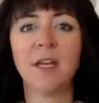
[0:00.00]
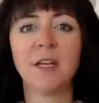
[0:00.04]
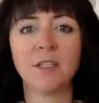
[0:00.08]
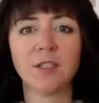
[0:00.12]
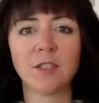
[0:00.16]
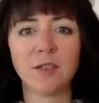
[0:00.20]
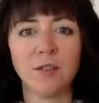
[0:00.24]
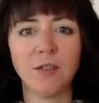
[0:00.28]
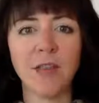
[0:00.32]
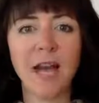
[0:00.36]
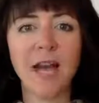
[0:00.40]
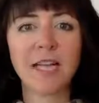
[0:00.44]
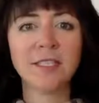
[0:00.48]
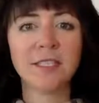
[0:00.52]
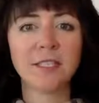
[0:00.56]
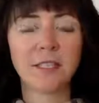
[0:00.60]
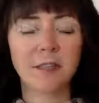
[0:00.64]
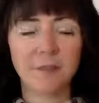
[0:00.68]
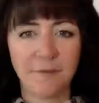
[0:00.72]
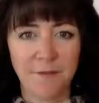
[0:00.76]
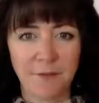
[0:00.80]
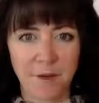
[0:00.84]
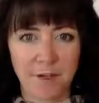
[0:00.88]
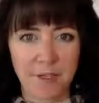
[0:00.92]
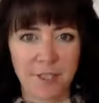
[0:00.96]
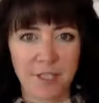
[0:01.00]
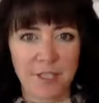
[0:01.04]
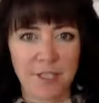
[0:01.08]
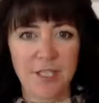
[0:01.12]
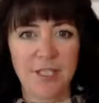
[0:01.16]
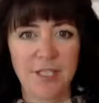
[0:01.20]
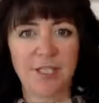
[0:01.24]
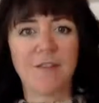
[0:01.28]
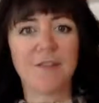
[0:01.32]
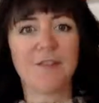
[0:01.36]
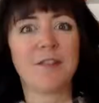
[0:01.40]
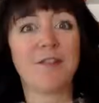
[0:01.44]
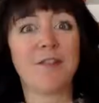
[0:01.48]
So that's the
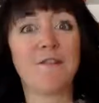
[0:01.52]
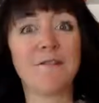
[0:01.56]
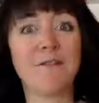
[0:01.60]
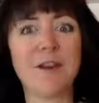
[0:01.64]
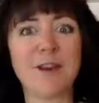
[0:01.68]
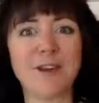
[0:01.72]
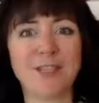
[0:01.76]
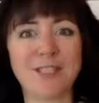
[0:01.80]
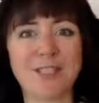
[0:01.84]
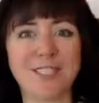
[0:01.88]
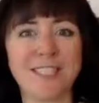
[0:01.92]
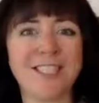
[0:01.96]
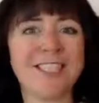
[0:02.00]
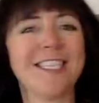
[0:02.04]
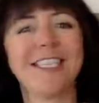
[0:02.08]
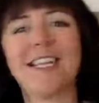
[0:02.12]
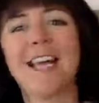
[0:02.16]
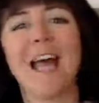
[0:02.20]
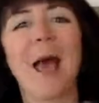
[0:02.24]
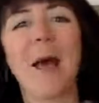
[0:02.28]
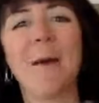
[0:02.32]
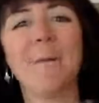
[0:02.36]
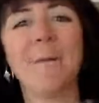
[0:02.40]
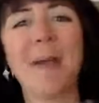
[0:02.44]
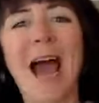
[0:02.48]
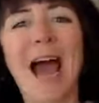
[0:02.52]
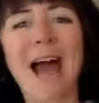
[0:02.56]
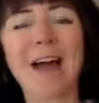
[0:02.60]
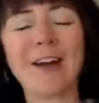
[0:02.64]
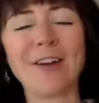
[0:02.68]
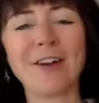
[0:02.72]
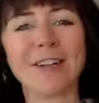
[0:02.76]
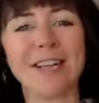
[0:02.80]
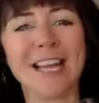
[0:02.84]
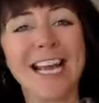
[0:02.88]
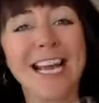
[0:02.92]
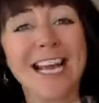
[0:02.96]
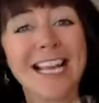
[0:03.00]
first
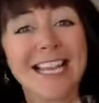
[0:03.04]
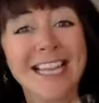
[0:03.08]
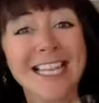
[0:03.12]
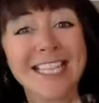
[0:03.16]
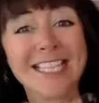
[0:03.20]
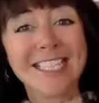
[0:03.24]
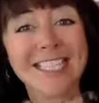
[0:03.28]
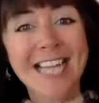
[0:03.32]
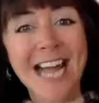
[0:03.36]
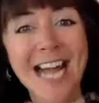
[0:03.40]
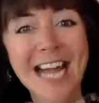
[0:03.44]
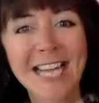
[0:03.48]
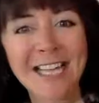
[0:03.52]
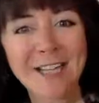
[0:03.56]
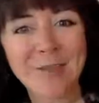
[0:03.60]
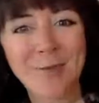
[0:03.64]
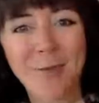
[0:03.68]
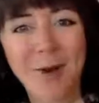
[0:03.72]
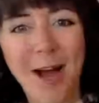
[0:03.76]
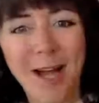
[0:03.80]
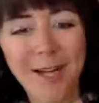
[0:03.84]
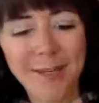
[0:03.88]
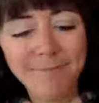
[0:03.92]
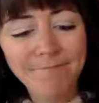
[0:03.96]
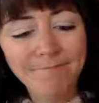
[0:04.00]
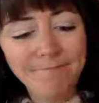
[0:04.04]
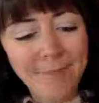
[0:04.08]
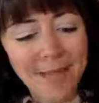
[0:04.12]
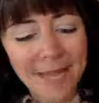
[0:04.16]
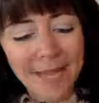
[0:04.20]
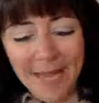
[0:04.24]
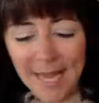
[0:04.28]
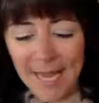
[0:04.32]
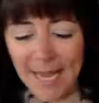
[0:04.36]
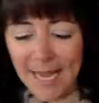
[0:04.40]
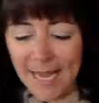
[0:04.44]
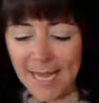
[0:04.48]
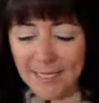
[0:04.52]
pattern. The second one
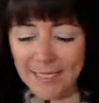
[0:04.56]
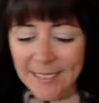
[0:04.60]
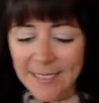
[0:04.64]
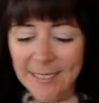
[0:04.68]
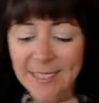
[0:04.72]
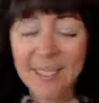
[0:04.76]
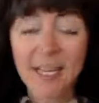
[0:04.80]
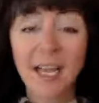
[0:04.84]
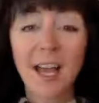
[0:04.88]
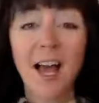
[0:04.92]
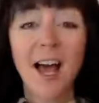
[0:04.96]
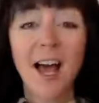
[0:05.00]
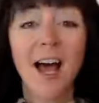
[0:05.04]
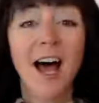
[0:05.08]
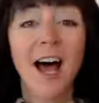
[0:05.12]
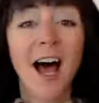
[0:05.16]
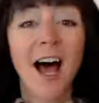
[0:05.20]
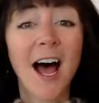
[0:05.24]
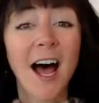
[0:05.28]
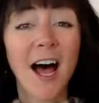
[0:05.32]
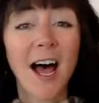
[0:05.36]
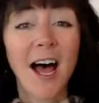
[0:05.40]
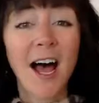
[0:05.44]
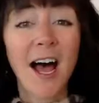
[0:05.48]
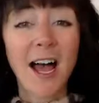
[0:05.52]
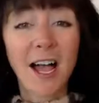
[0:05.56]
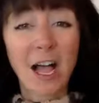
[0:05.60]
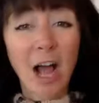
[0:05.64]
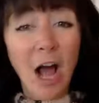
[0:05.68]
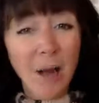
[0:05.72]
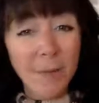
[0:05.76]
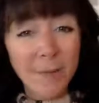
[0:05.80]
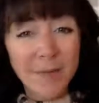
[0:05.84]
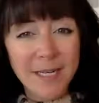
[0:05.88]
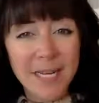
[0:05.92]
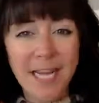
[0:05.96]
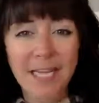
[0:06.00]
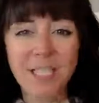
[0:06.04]
is a
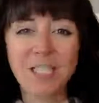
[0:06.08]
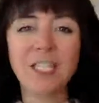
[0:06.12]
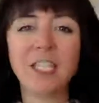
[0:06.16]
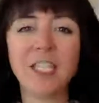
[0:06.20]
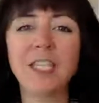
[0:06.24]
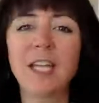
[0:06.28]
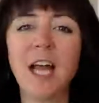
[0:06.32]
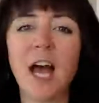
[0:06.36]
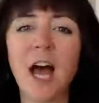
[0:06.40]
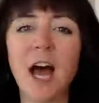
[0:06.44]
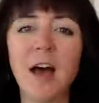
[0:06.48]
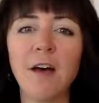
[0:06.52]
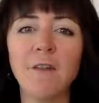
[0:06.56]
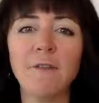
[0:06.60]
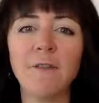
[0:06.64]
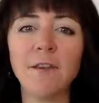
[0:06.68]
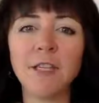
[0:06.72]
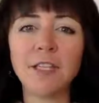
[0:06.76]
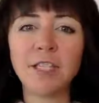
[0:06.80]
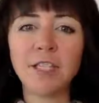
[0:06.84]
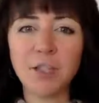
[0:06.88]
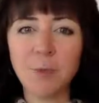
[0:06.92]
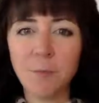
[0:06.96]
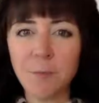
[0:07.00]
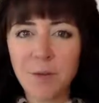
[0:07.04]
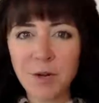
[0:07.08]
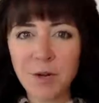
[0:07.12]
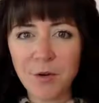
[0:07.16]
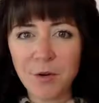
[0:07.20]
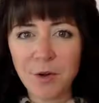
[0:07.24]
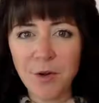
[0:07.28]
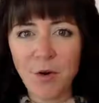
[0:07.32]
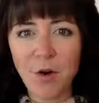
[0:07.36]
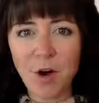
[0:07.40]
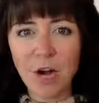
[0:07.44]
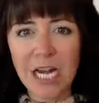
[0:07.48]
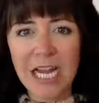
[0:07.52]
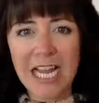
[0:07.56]
combination of
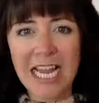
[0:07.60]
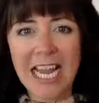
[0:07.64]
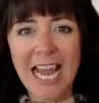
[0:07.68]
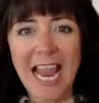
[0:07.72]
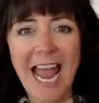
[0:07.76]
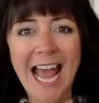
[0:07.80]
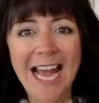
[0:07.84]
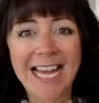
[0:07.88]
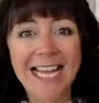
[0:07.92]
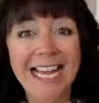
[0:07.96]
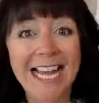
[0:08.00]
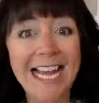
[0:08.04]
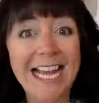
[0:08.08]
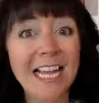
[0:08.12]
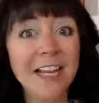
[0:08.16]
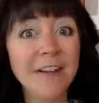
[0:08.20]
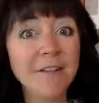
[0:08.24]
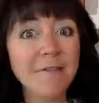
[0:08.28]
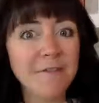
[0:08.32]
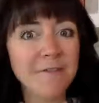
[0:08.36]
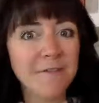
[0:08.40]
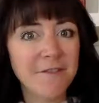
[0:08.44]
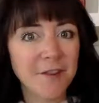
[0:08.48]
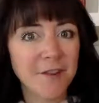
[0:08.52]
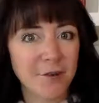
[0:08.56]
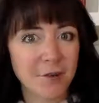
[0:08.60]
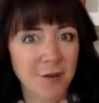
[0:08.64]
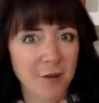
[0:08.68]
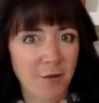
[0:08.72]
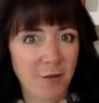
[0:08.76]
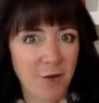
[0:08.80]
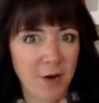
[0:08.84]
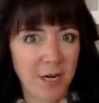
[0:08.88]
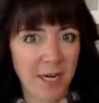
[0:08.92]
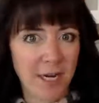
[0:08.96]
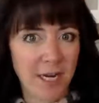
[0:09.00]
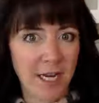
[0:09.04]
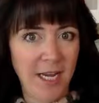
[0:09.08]
superiority and
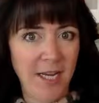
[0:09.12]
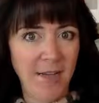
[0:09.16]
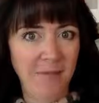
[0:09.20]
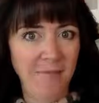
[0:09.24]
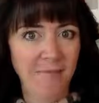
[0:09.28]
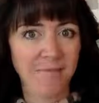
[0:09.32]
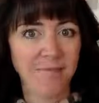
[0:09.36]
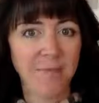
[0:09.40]
inferiority.